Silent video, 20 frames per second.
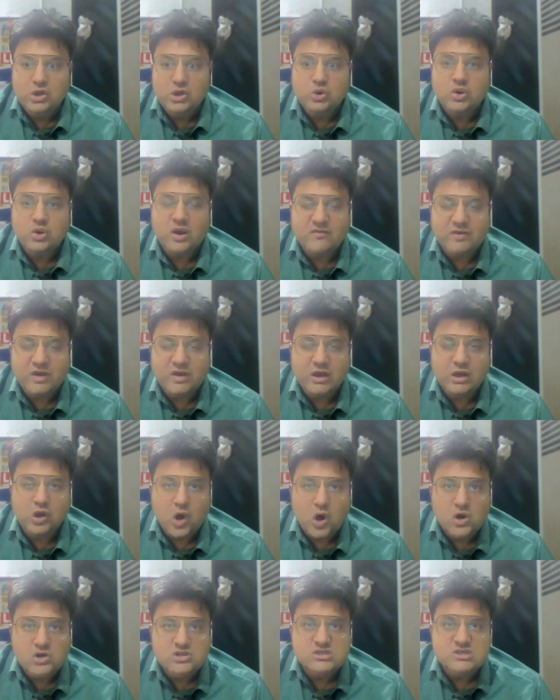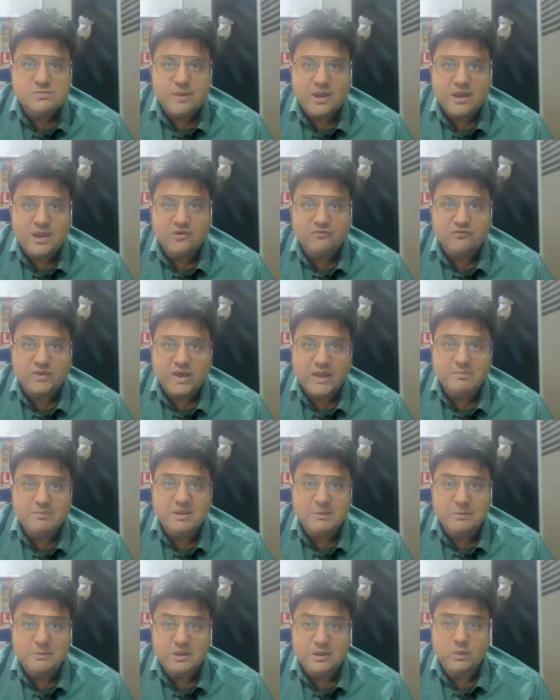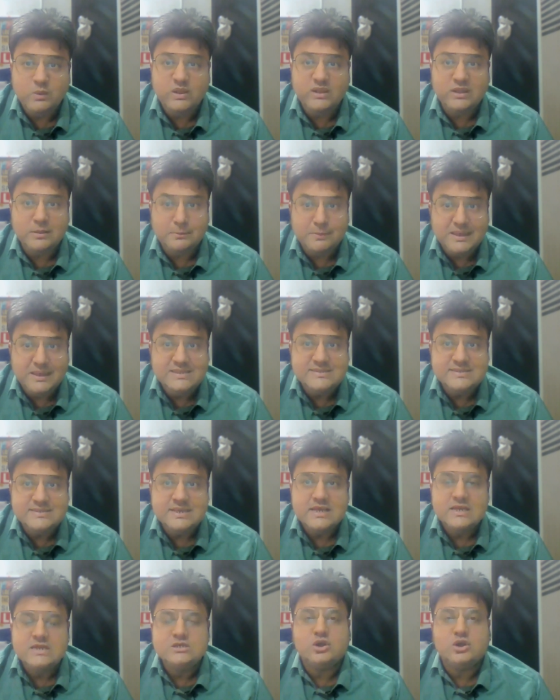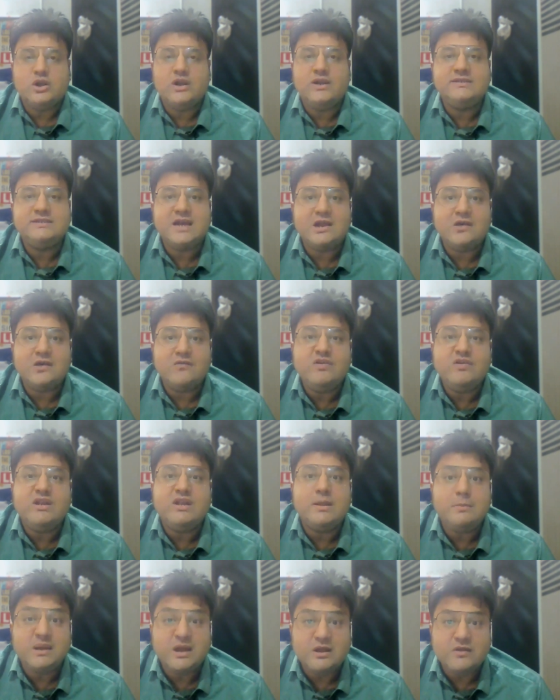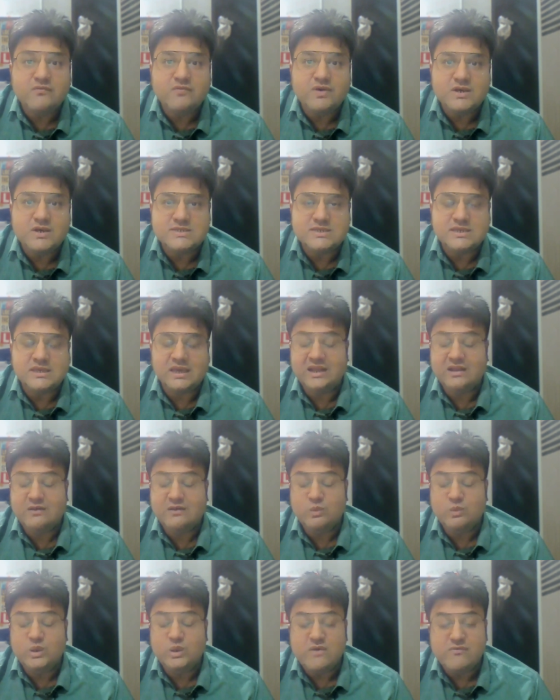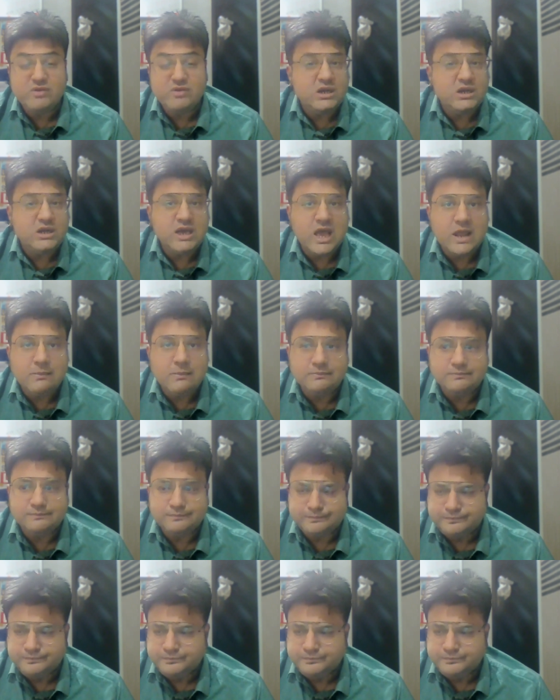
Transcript: you're having a long span of time in between the meals so that is kind of intermittent fasting and it will definitely help